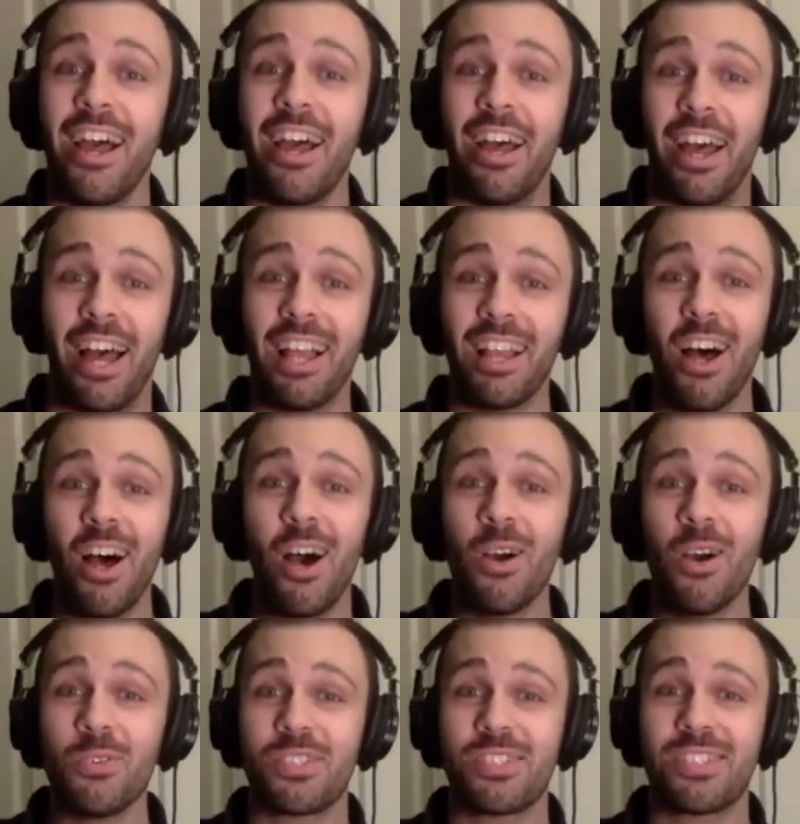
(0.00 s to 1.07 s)

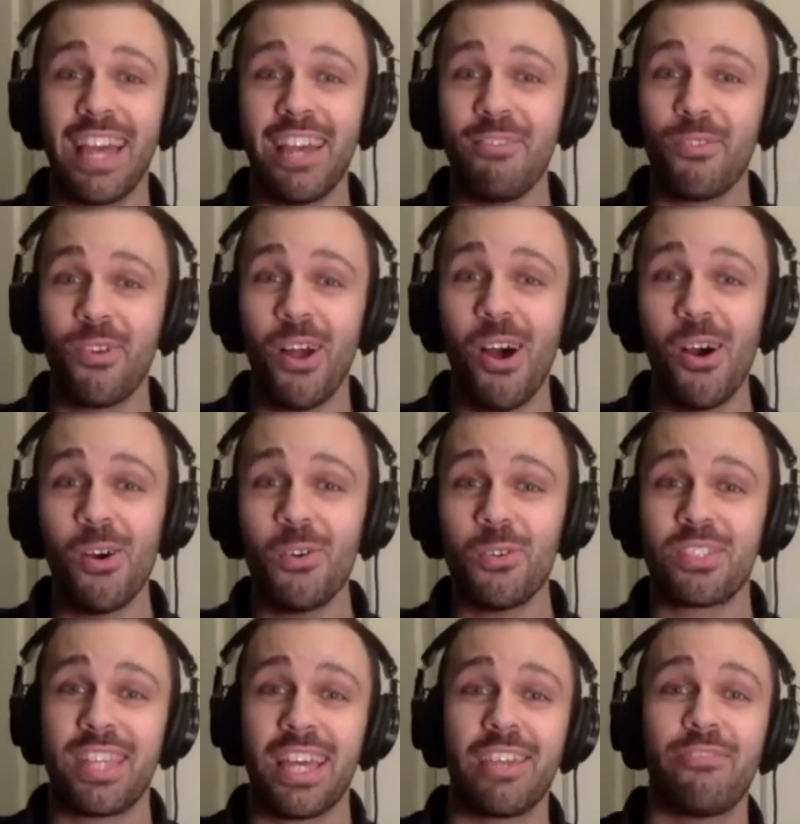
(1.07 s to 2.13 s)
Hello, St.
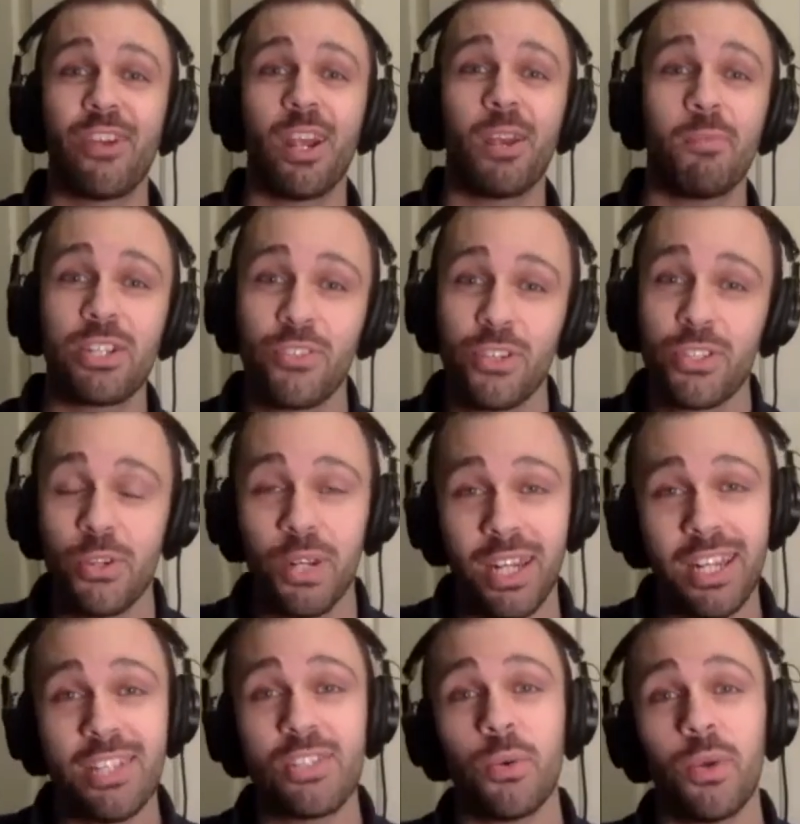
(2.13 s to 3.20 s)
Rose. Thank you very much for tuning
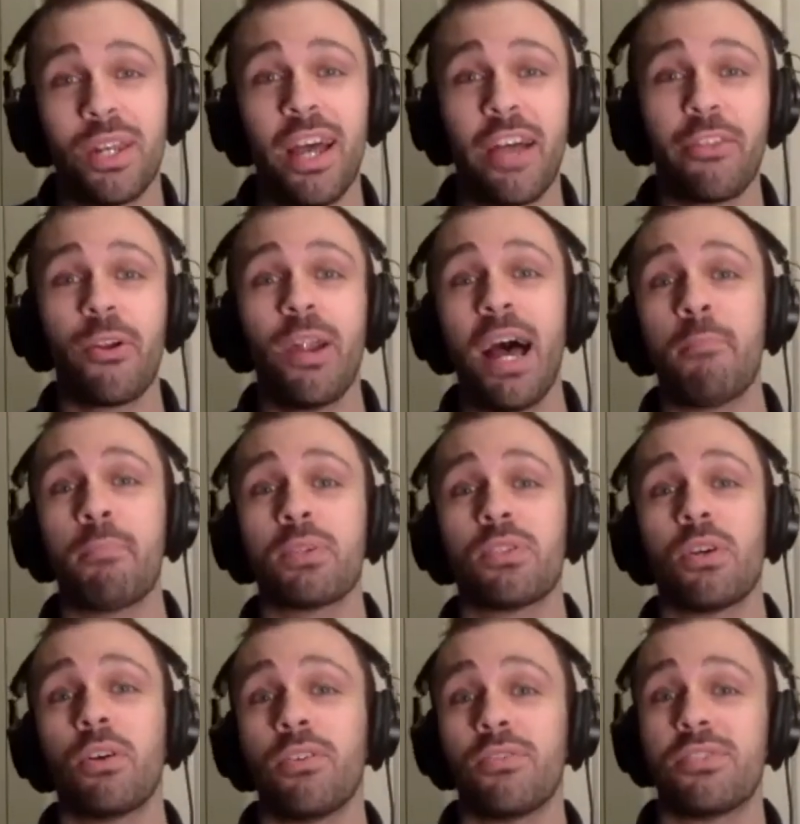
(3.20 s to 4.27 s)
in to another
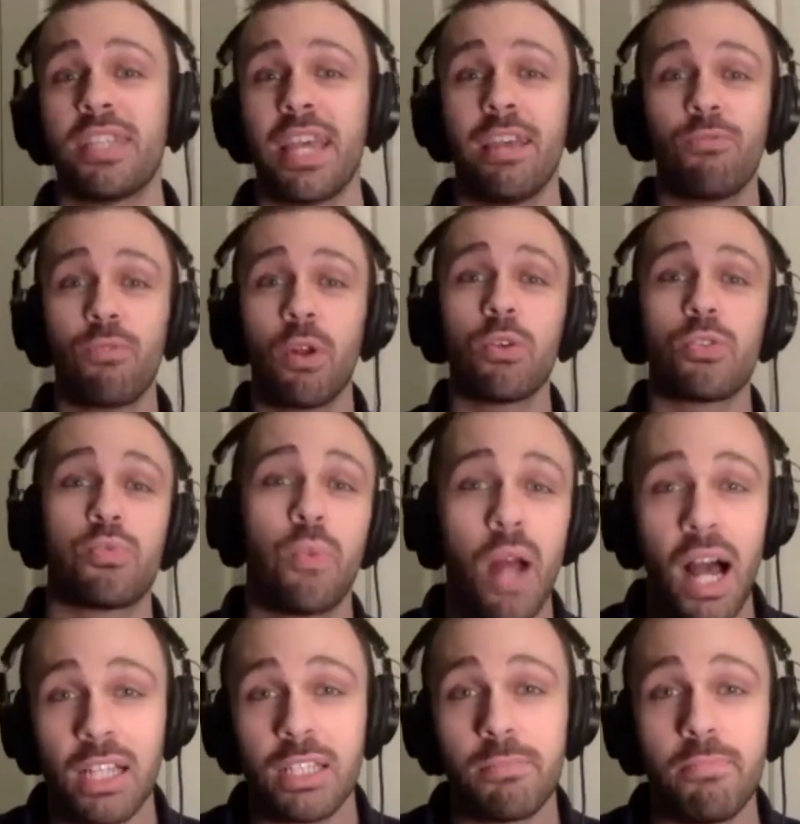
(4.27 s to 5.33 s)
episode of St. Rose
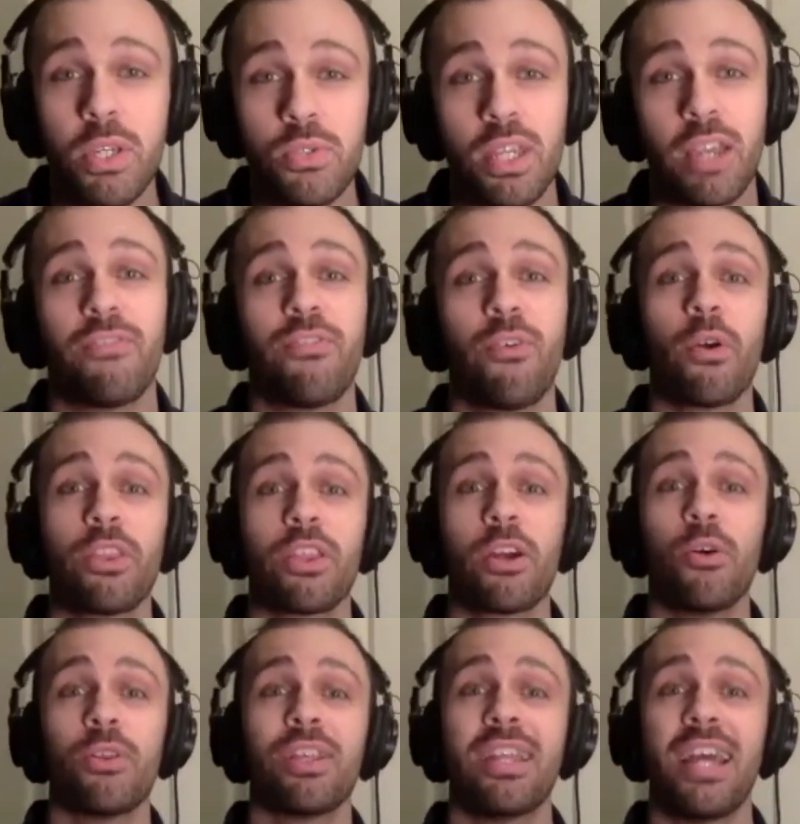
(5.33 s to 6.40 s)
Rocks, music for the
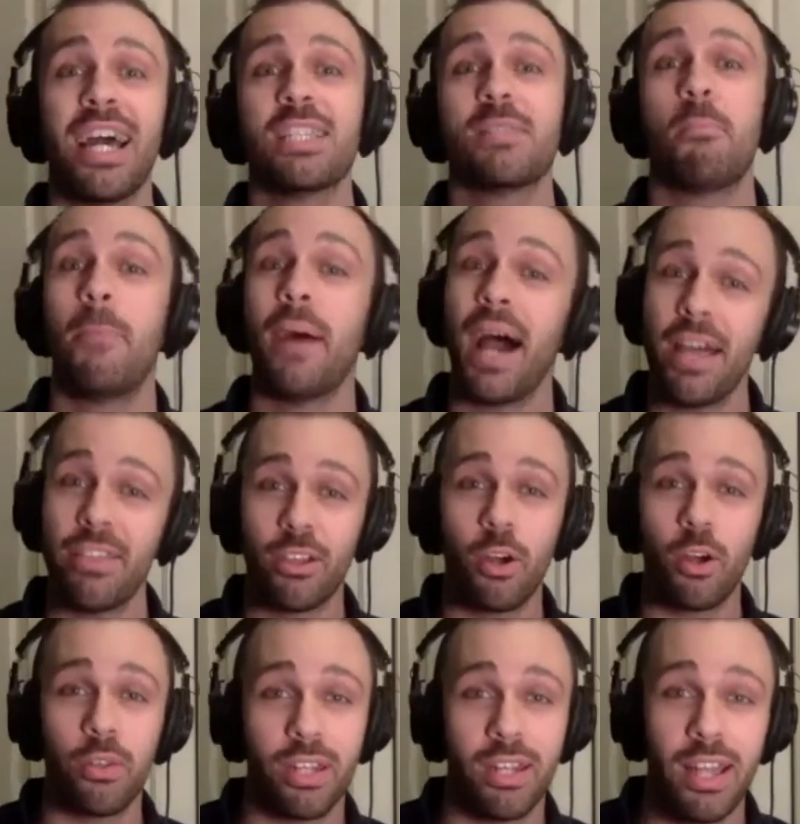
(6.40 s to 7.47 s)
Golden Knights by the
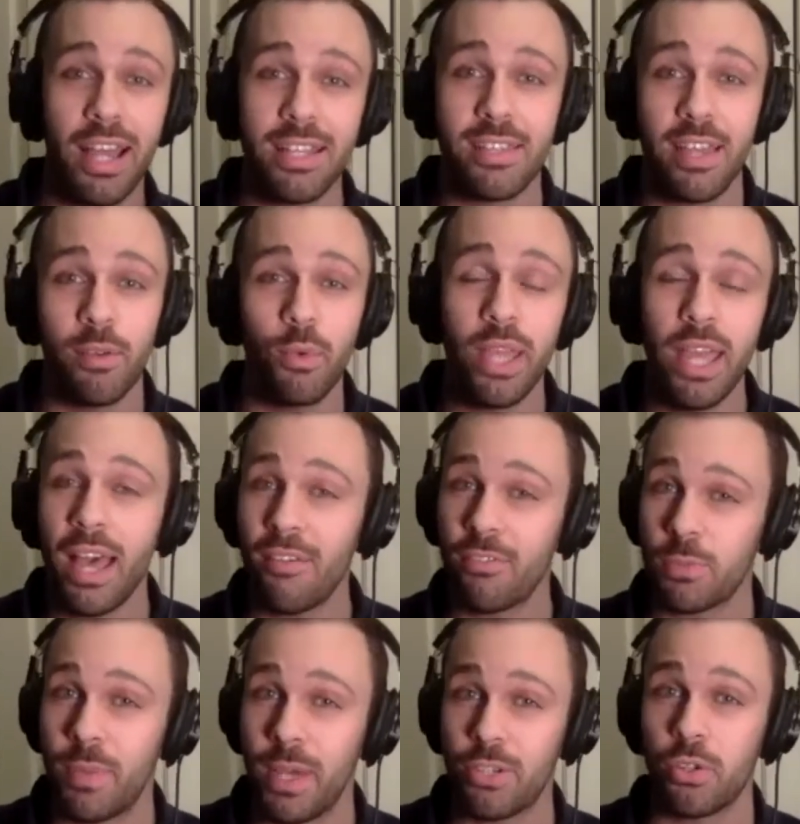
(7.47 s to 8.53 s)
Golden Knights. And we have a
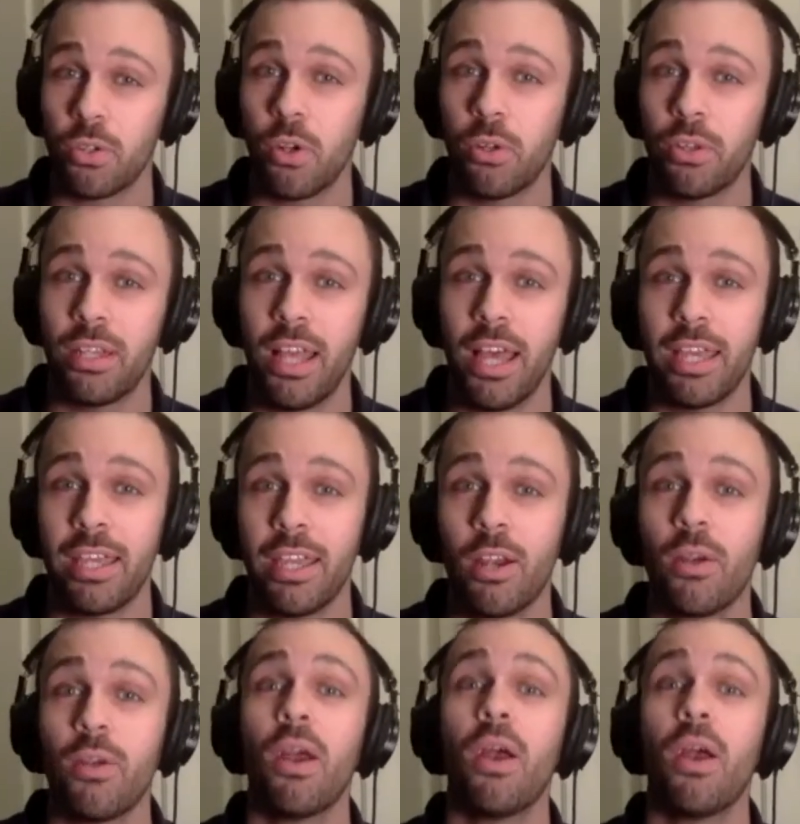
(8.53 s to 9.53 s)
special Golden Knight here